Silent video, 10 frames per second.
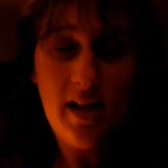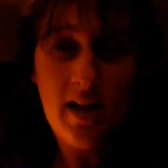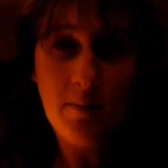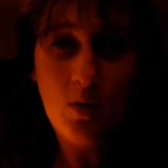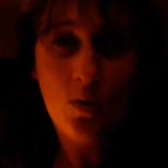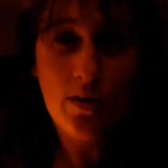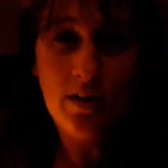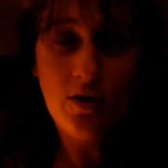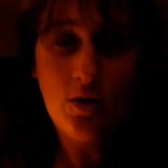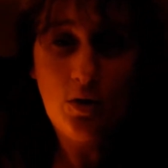I'm
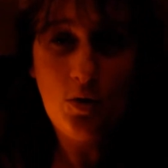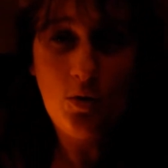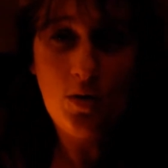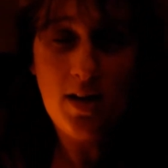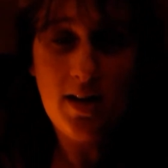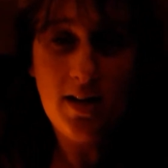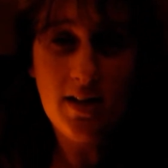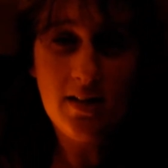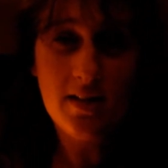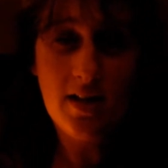going to
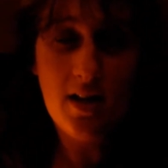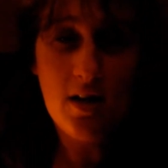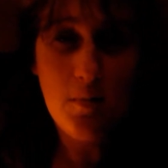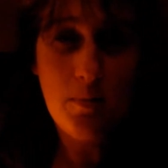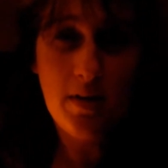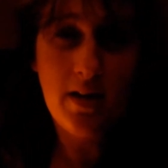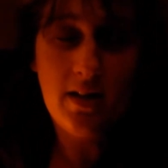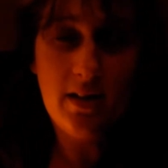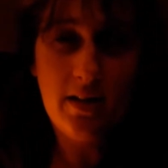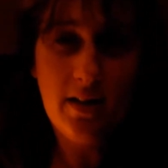get up
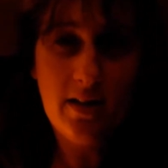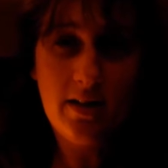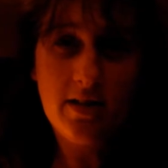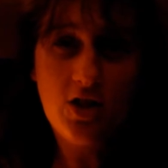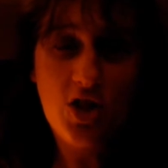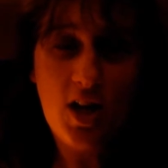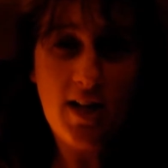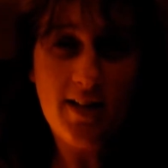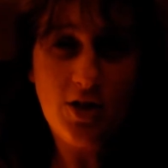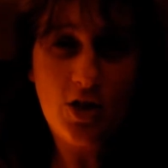and
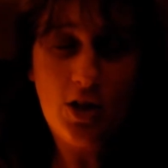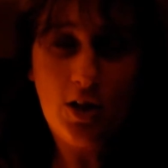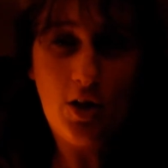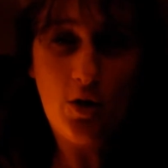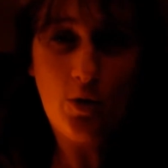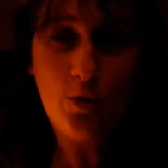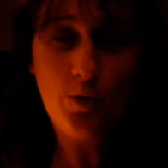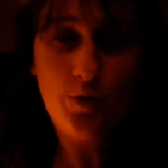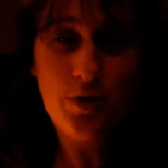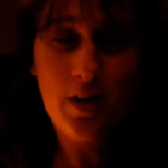change
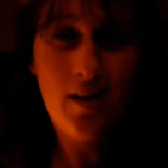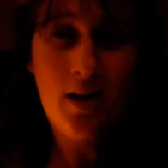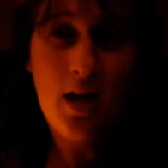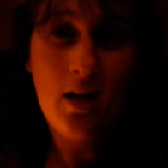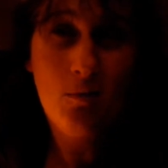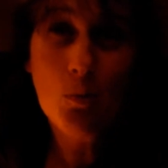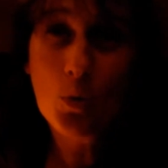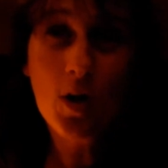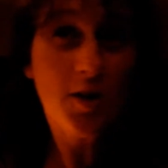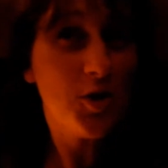clothes,
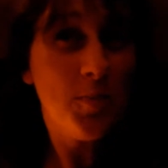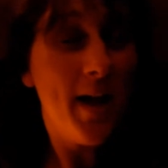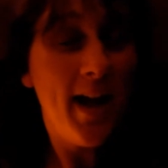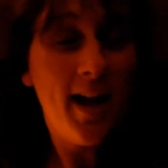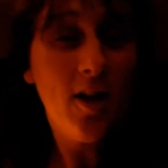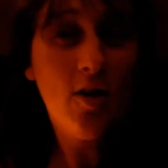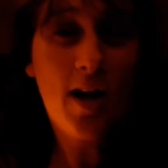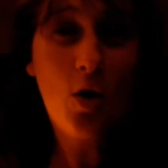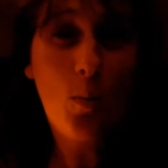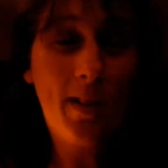brush my hair.
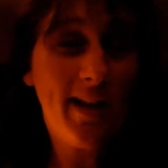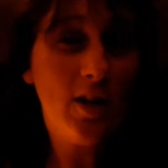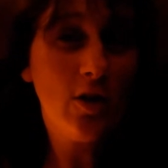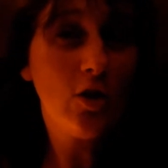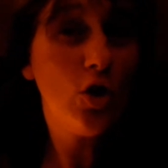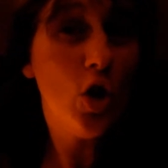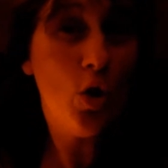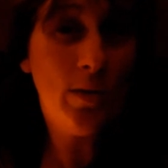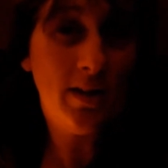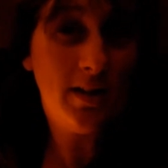I don't plan on
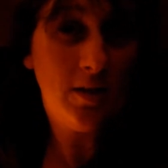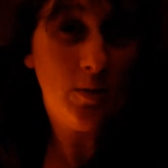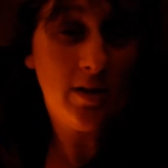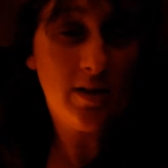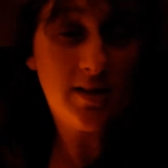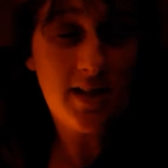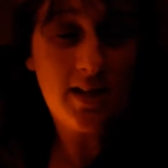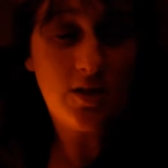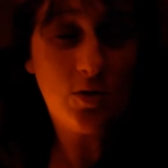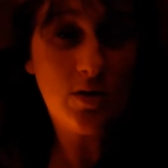going anywhere
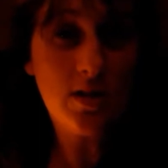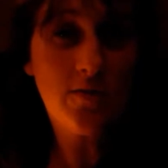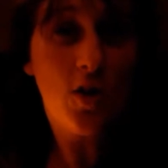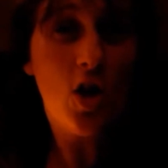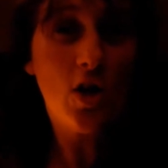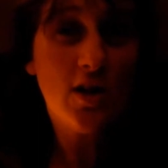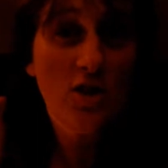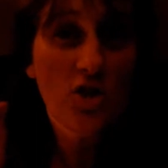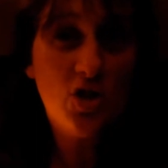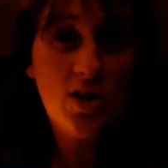today, so this vlog
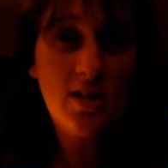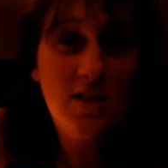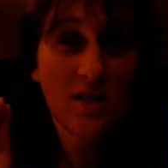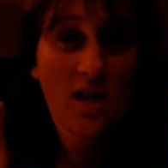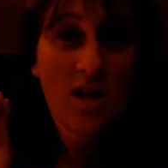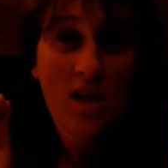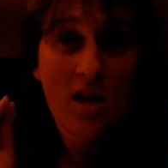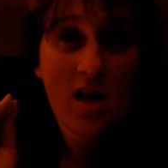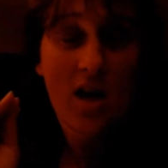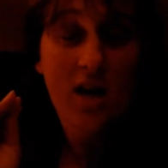is just
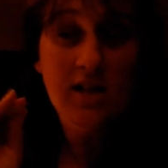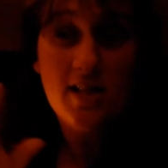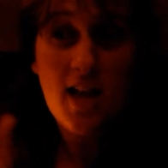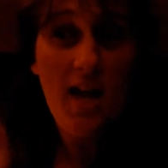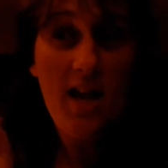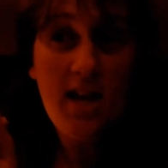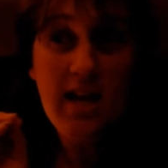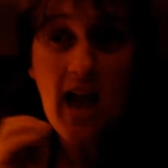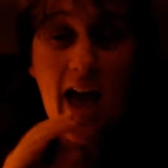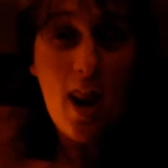a
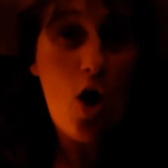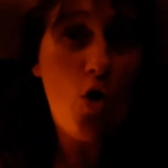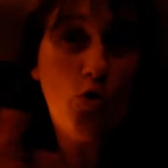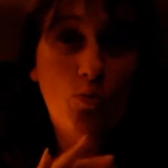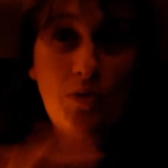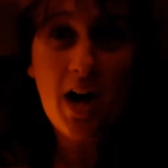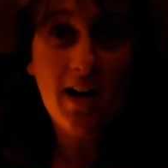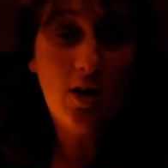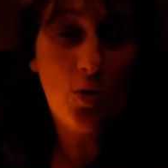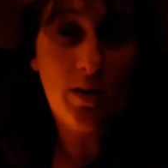day at home,
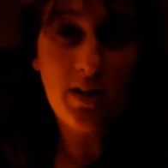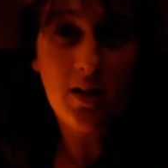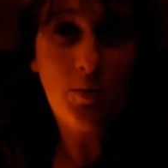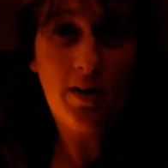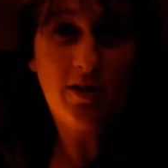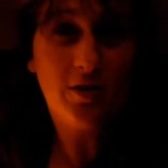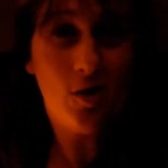not going anywhere.